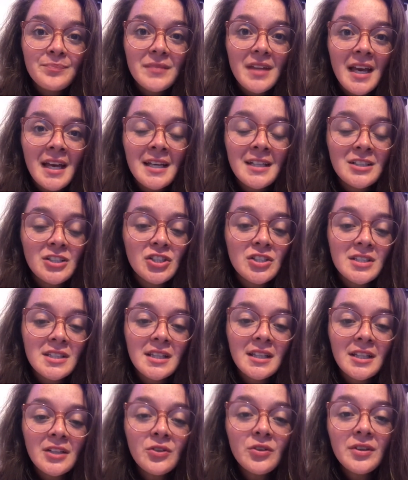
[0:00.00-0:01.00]
and just
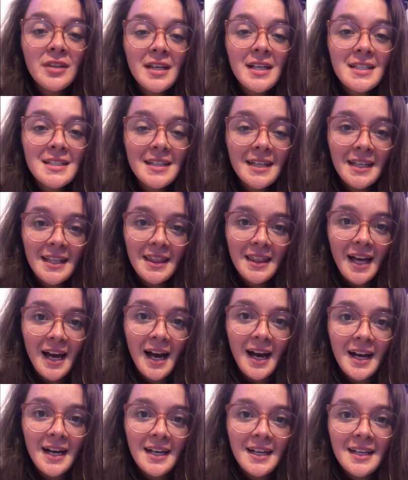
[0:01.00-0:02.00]
little things like
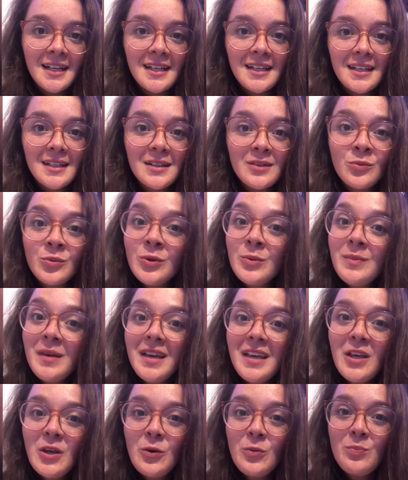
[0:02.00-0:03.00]
that will
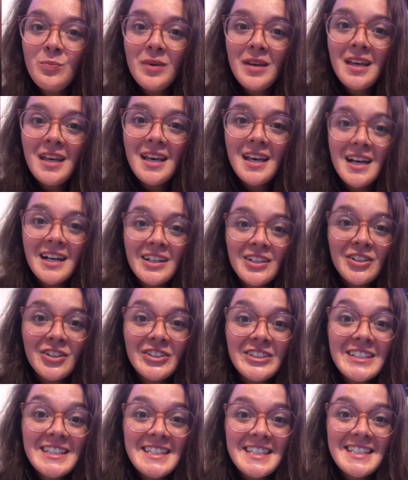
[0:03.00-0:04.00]
make you be a
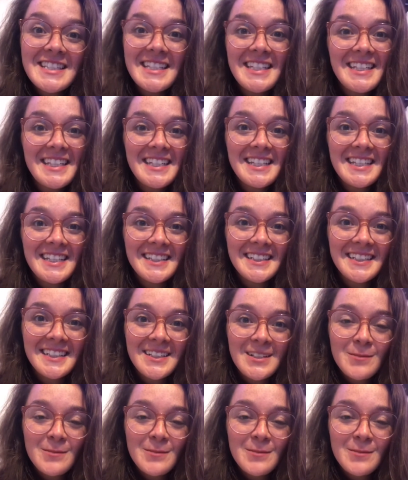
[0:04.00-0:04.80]
good seed.